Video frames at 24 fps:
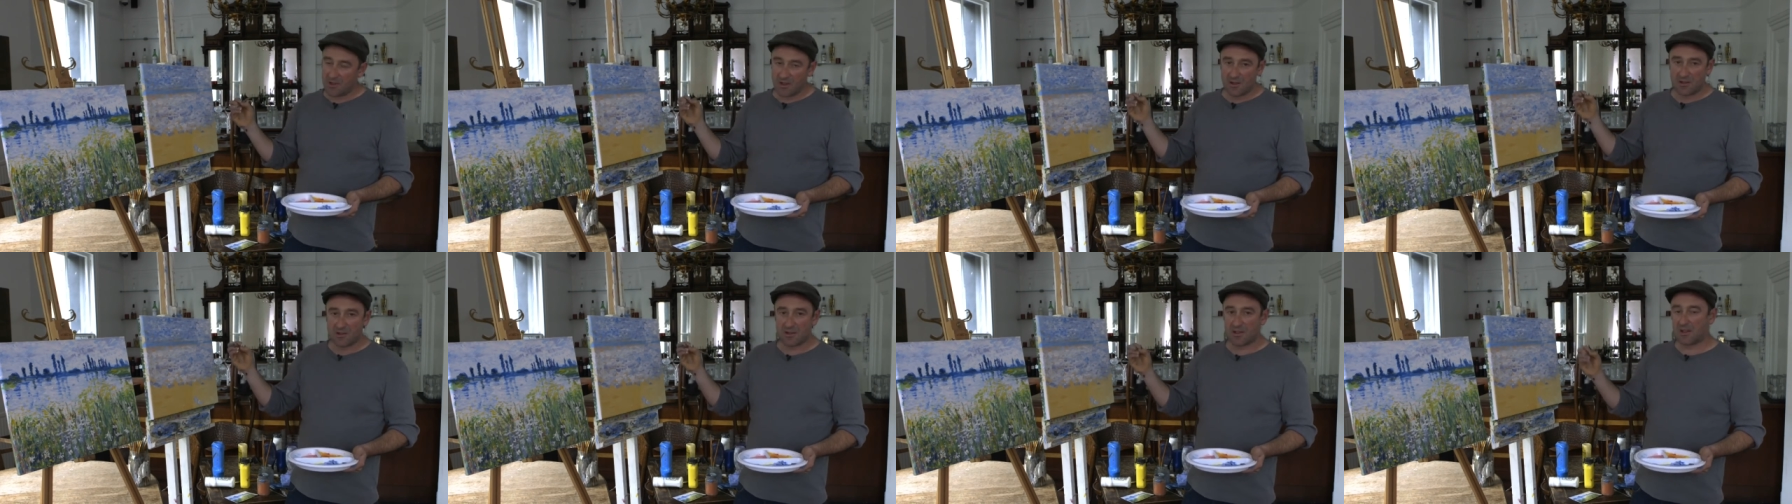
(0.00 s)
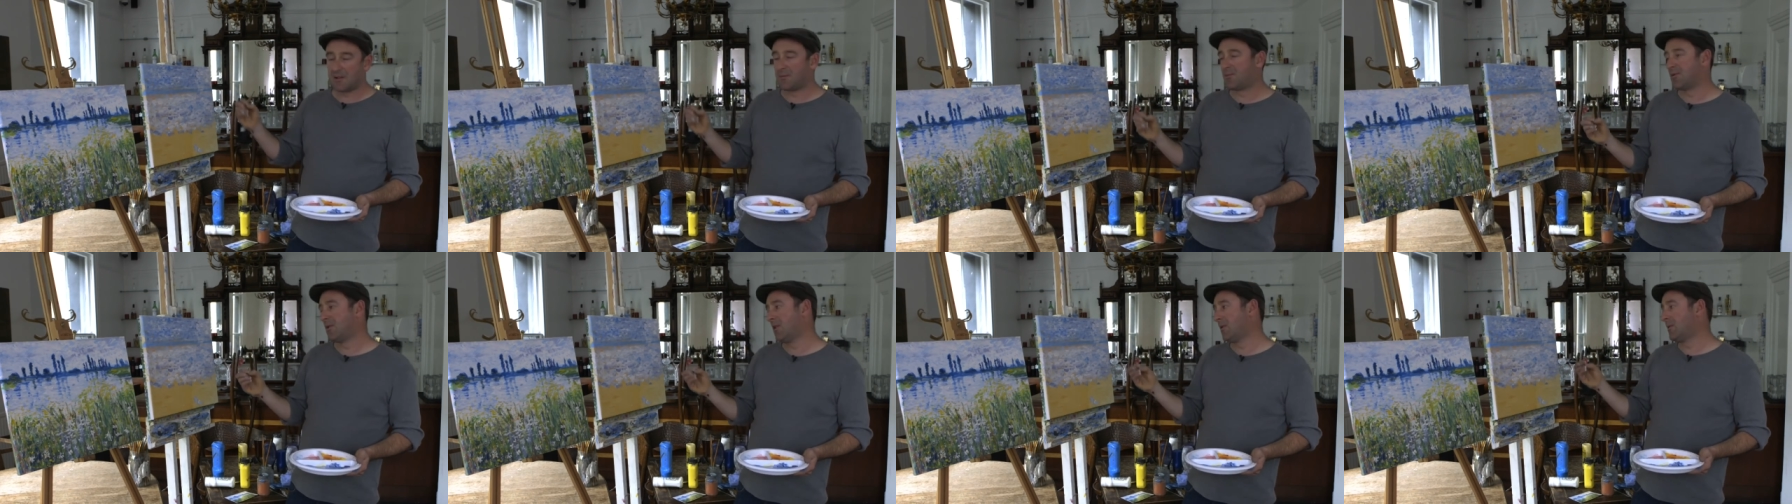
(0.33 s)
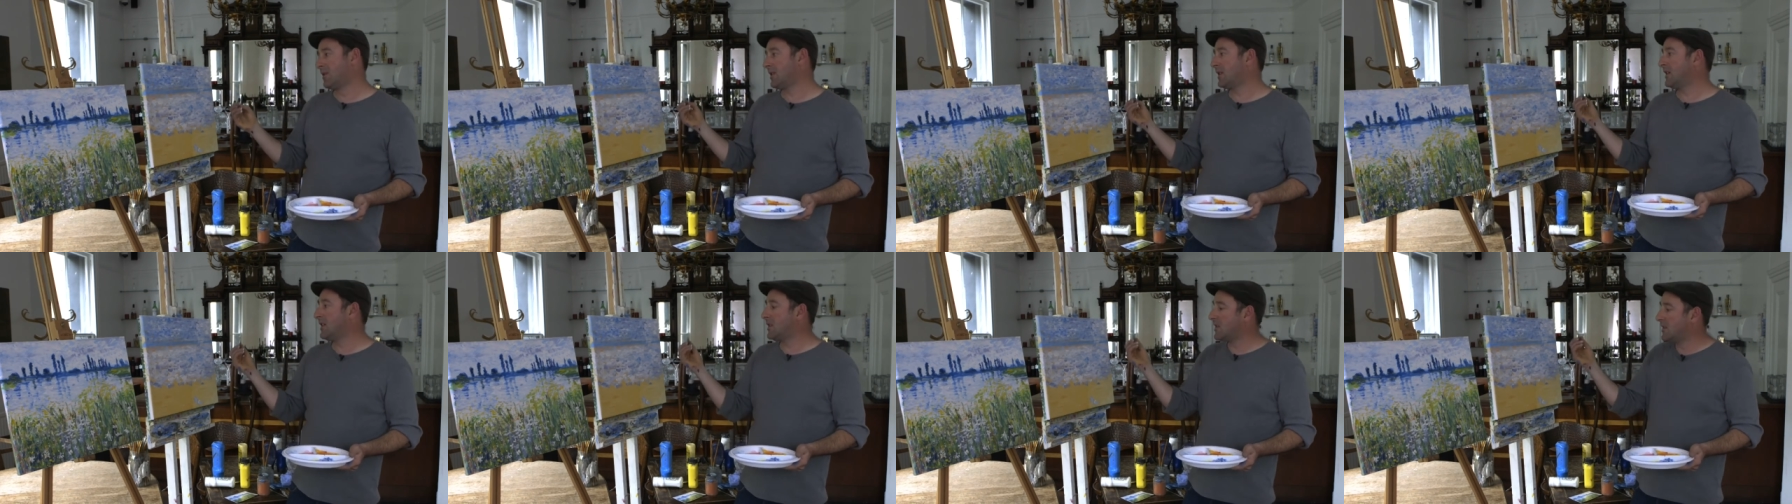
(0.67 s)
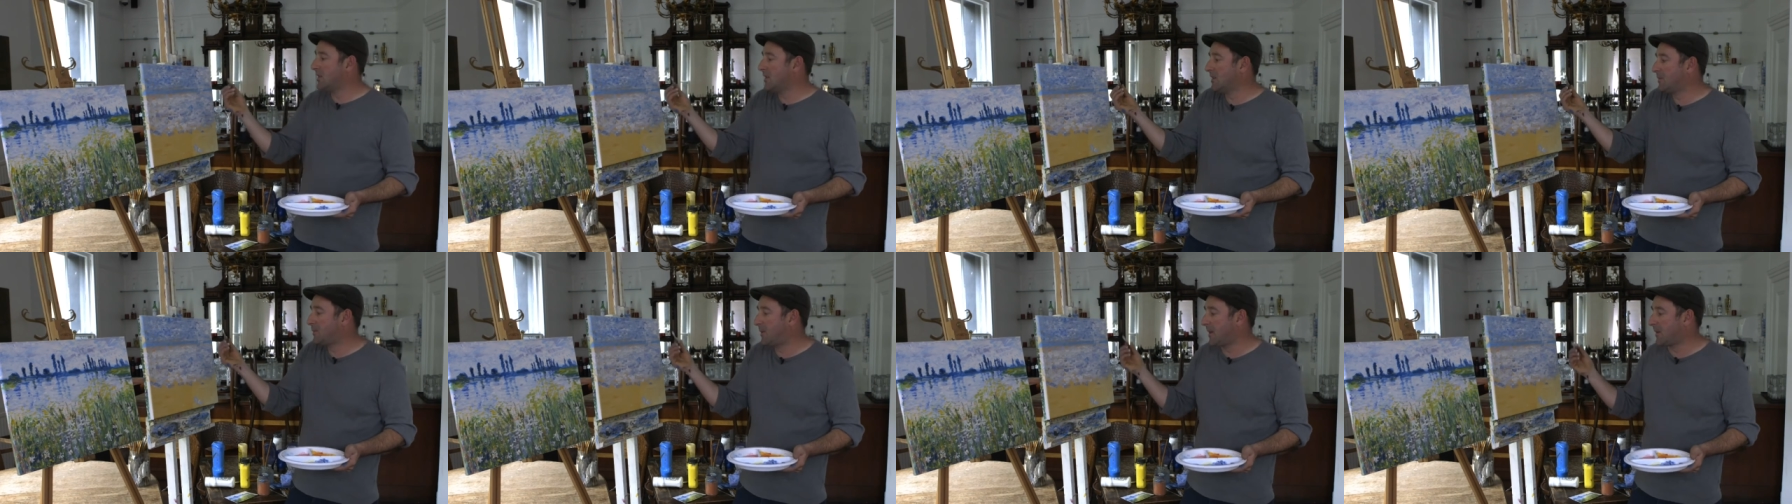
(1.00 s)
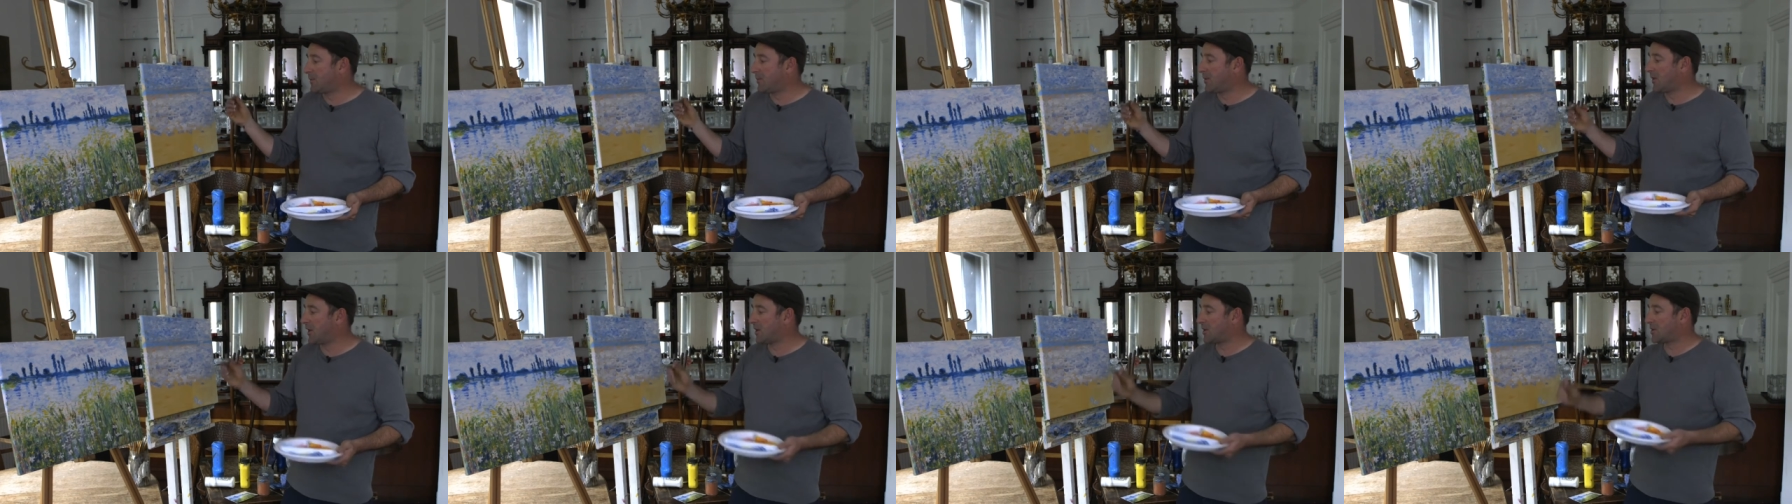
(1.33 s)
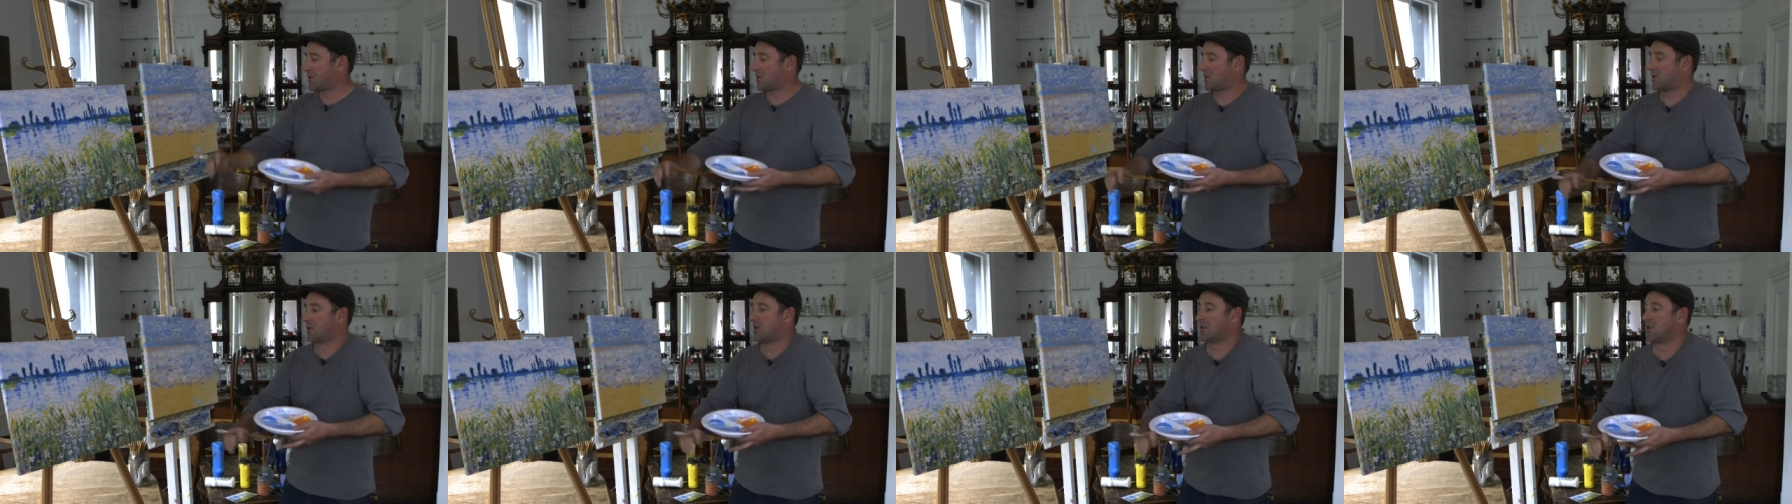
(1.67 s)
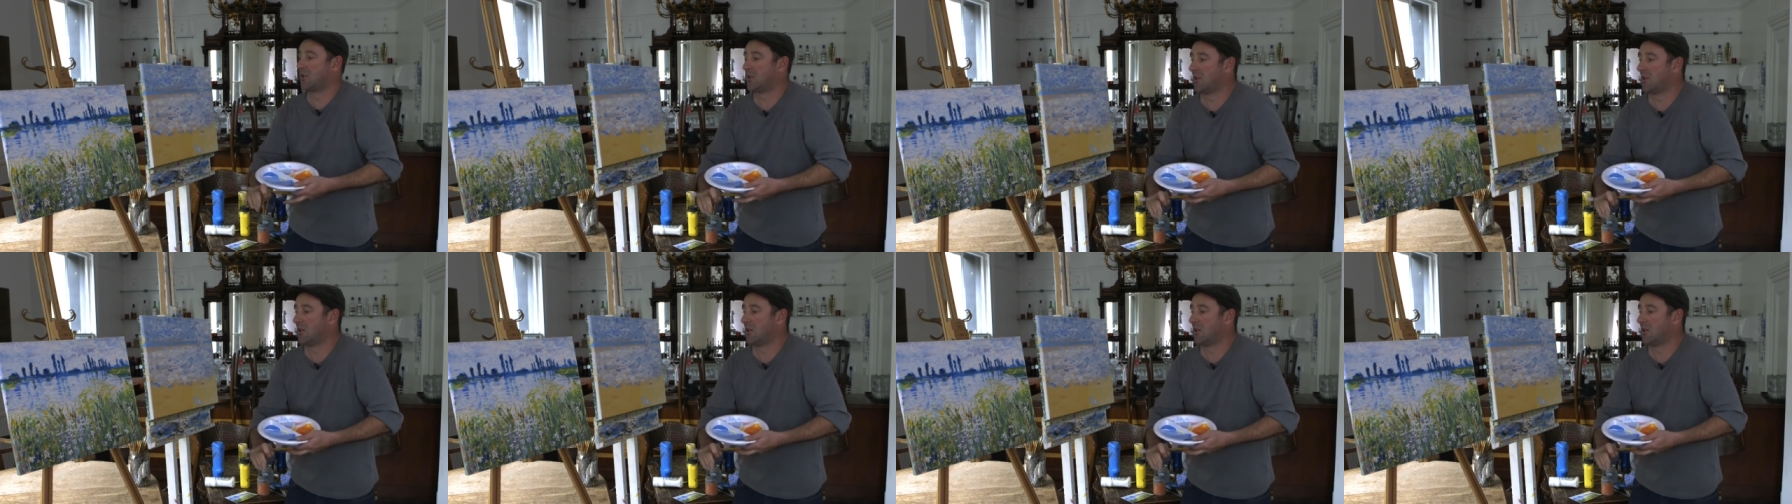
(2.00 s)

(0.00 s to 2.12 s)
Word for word: using, pro you can use big brush